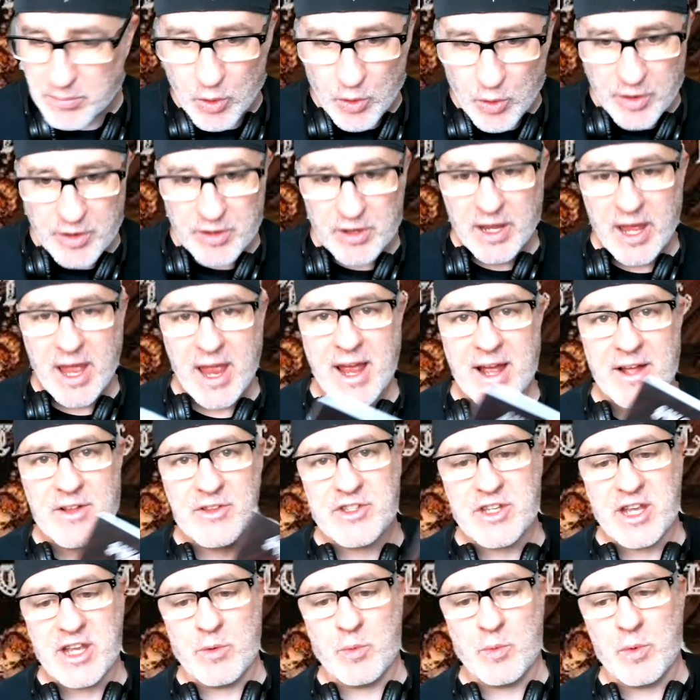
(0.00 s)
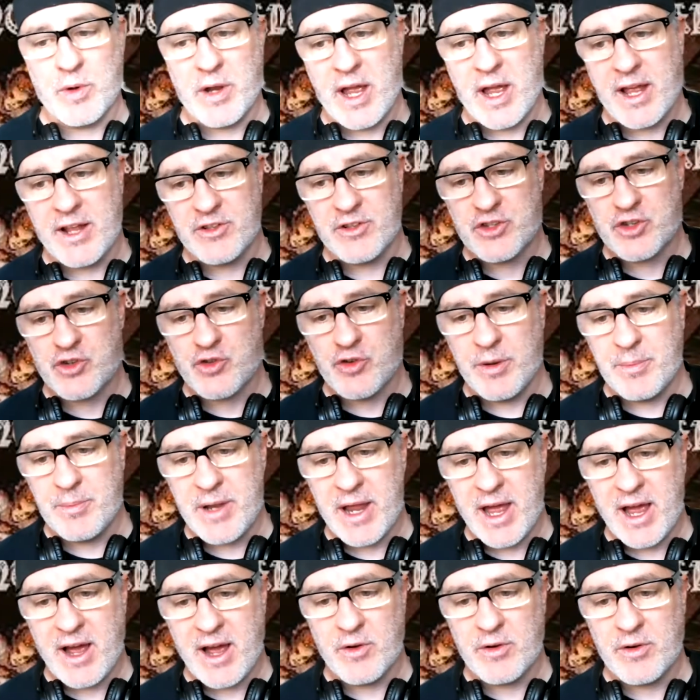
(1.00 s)
Borderlands and stripped
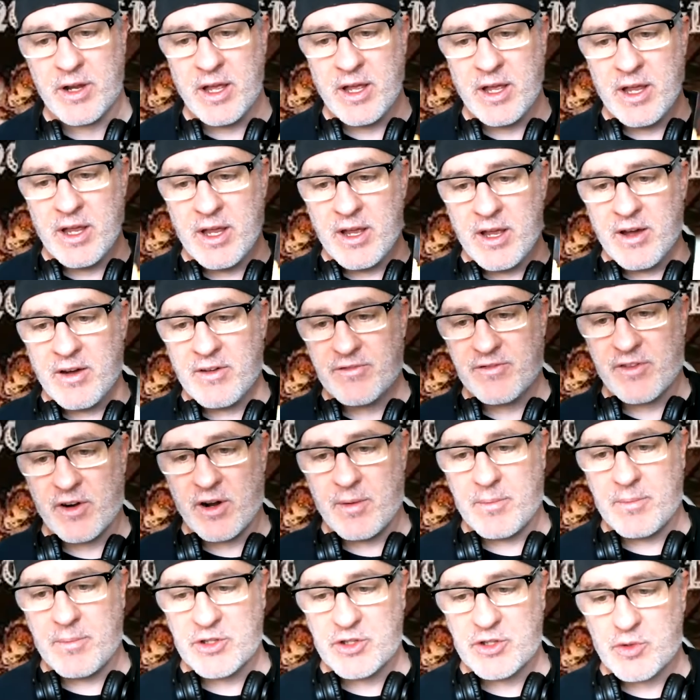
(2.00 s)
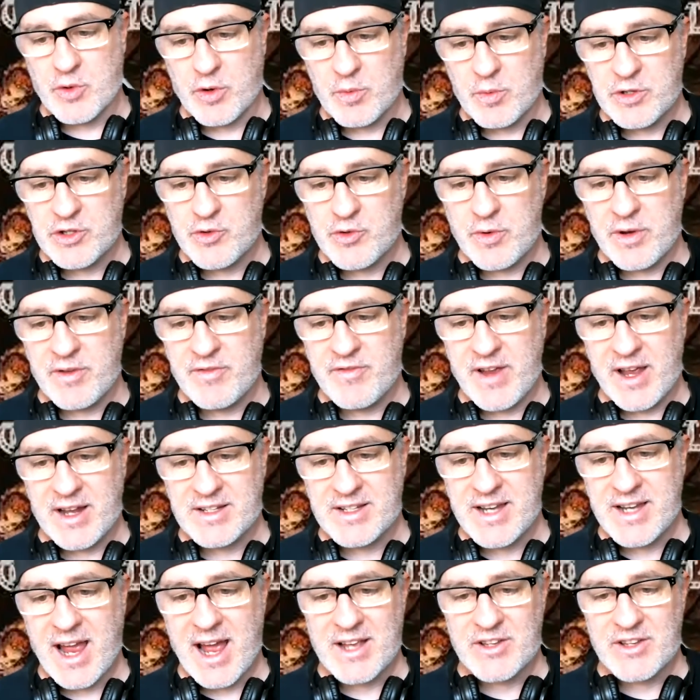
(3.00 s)
down from Sword and Wizardry
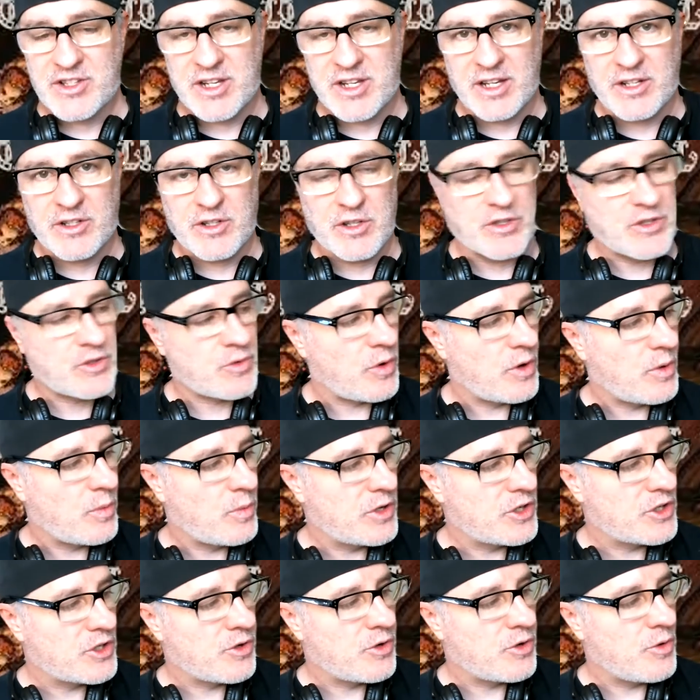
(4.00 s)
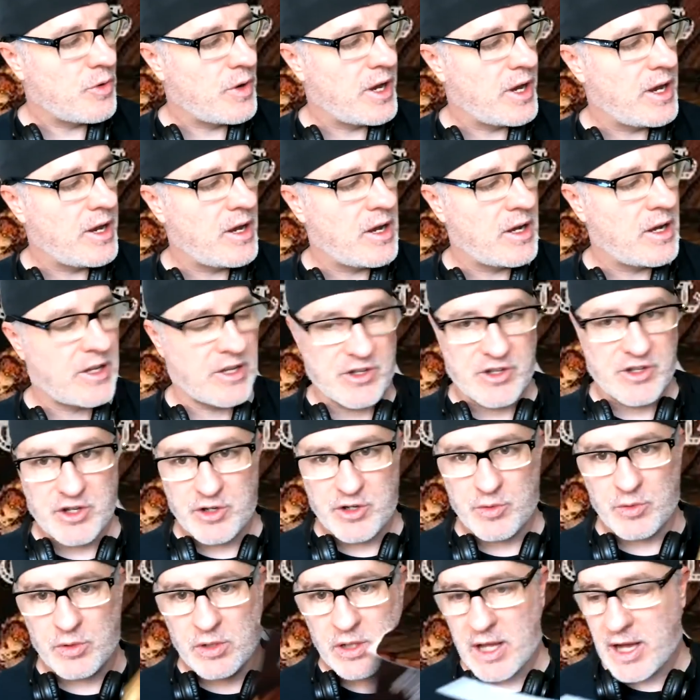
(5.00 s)
Fantastic to Sword and Wizardry
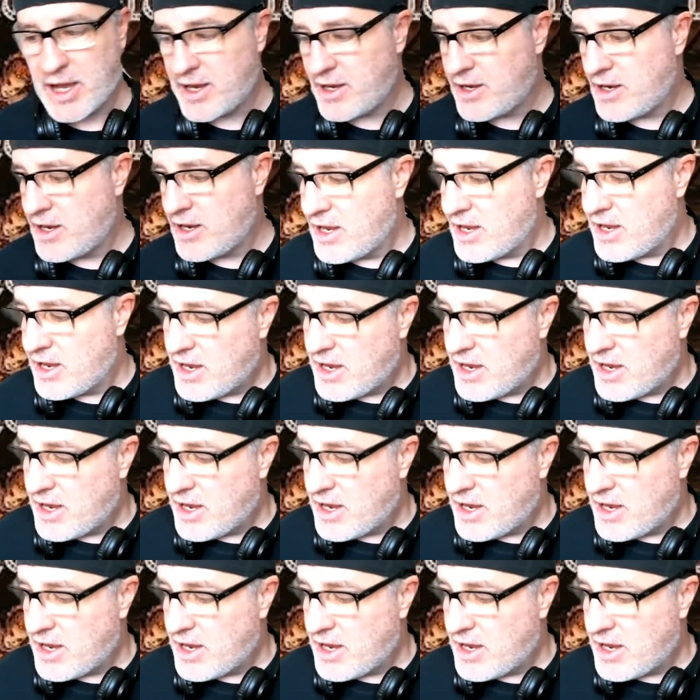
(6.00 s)
Continual Light.